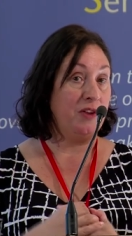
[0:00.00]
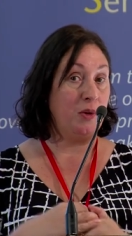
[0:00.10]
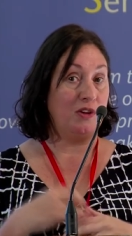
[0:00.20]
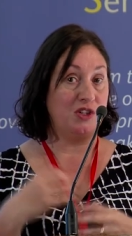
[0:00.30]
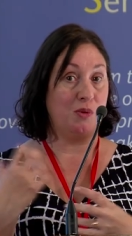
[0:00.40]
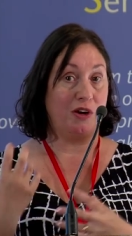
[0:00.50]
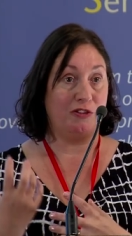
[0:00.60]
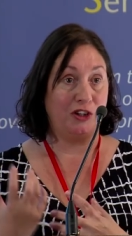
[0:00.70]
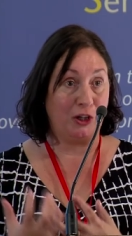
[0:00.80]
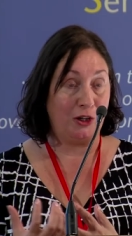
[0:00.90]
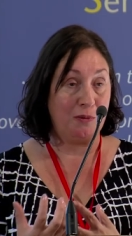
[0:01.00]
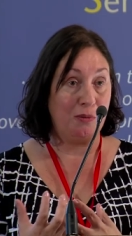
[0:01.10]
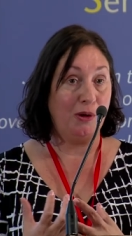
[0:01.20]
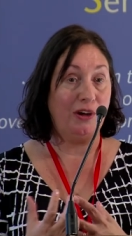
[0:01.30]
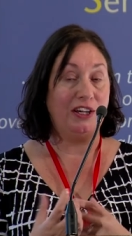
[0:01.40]
They want to work for a good
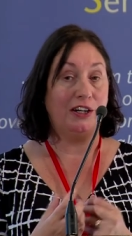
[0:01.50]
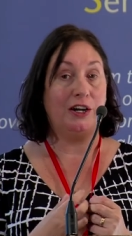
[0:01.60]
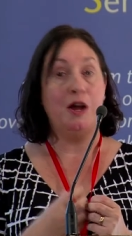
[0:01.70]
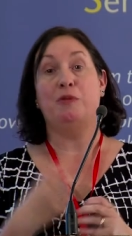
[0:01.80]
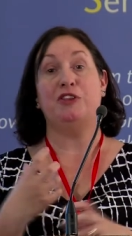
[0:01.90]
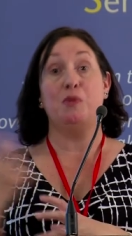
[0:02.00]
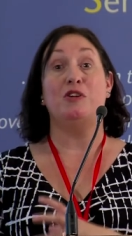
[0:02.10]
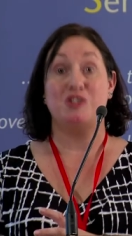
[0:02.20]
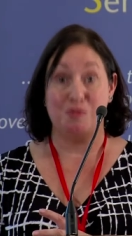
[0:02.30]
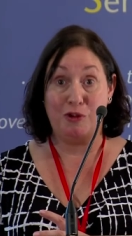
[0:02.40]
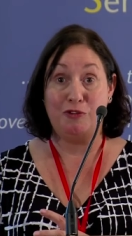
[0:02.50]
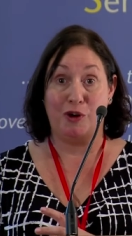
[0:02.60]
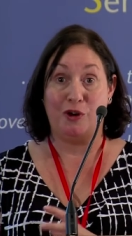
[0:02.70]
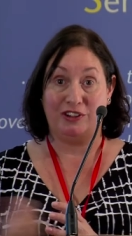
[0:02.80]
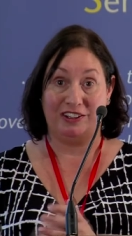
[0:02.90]
employer, but they want to move
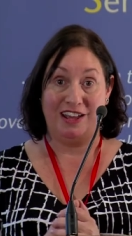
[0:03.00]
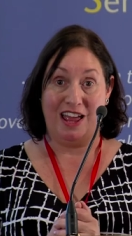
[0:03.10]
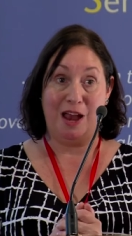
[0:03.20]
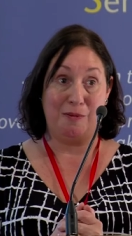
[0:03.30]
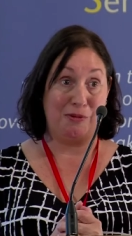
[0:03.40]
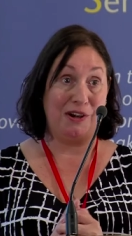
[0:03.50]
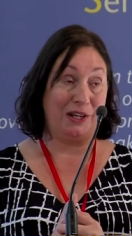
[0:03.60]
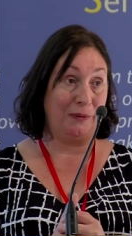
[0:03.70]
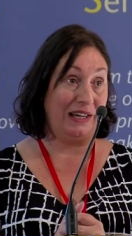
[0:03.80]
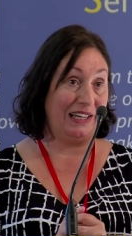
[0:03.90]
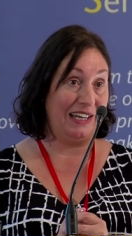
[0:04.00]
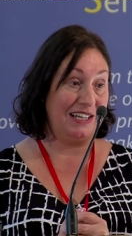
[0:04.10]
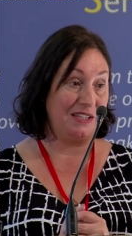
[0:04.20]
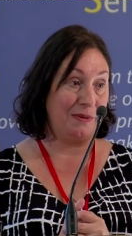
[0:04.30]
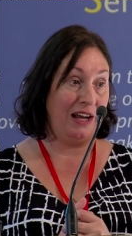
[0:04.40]
on um, pretty quickly
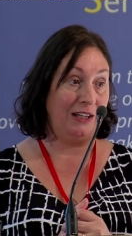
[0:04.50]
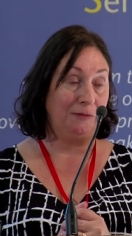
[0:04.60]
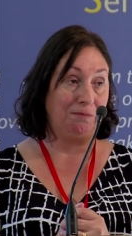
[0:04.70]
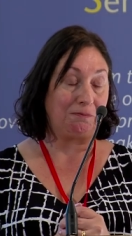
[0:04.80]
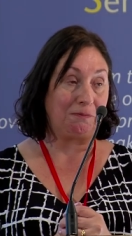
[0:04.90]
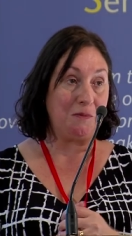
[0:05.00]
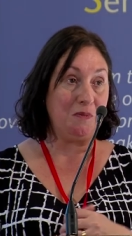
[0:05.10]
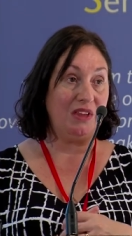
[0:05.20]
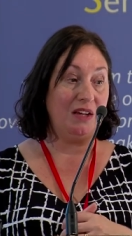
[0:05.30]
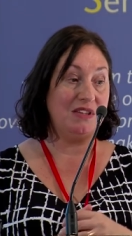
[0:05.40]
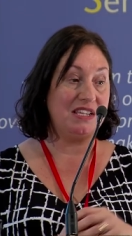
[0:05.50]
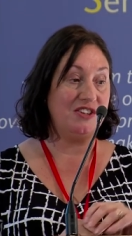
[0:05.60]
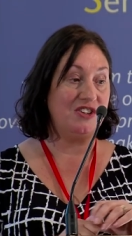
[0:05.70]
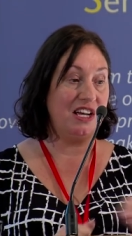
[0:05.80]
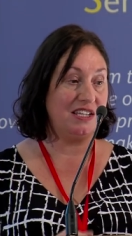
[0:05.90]
as well. It was
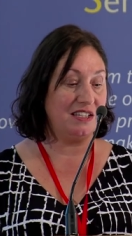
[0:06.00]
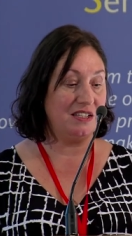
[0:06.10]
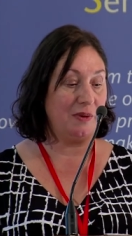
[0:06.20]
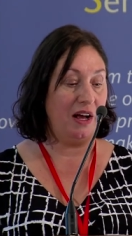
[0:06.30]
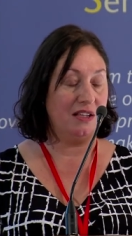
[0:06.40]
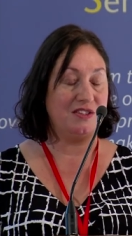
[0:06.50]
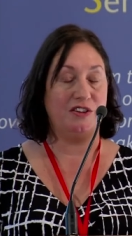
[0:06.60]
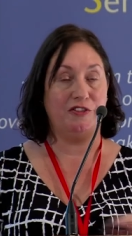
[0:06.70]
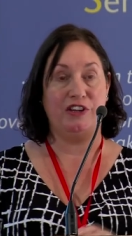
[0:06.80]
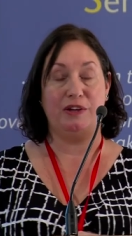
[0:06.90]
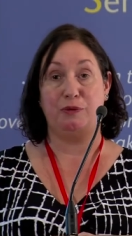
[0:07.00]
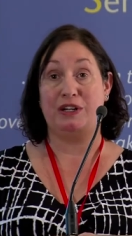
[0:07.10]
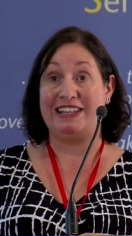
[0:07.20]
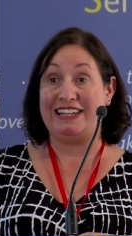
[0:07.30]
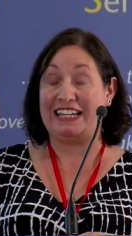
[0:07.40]
interesting as well, sort of uh, where
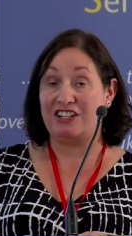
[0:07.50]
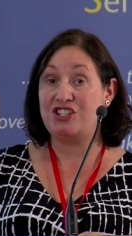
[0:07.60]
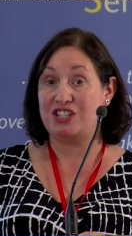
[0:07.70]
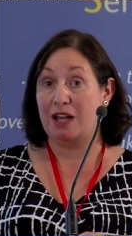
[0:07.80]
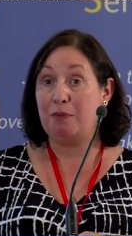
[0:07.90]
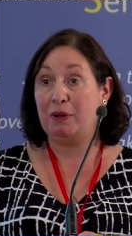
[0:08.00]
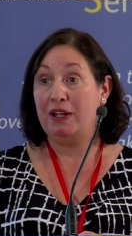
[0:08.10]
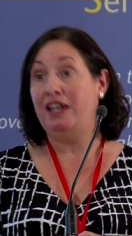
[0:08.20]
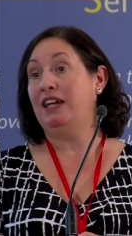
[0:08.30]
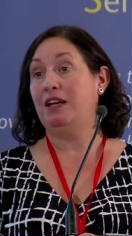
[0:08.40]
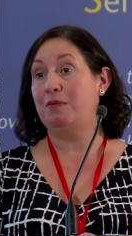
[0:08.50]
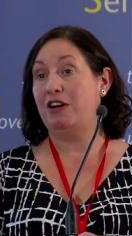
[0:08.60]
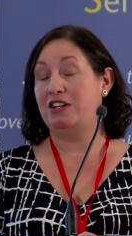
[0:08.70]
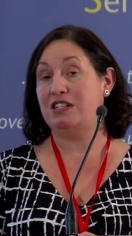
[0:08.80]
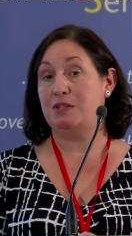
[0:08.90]
the leadership came
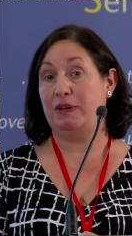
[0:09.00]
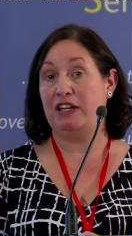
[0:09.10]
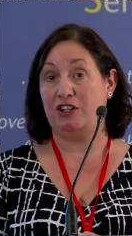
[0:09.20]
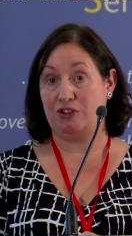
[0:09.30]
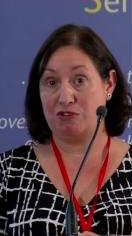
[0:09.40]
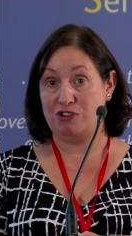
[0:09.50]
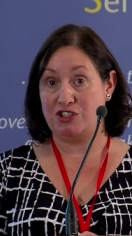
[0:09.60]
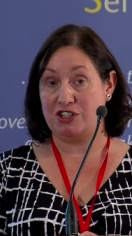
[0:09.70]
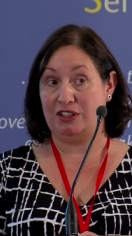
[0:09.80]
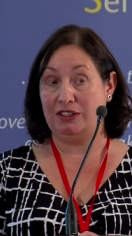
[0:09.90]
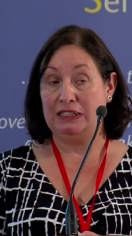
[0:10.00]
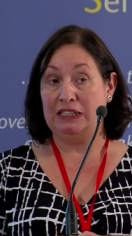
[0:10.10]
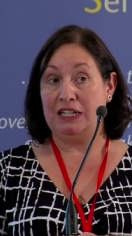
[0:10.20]
out as being crucial.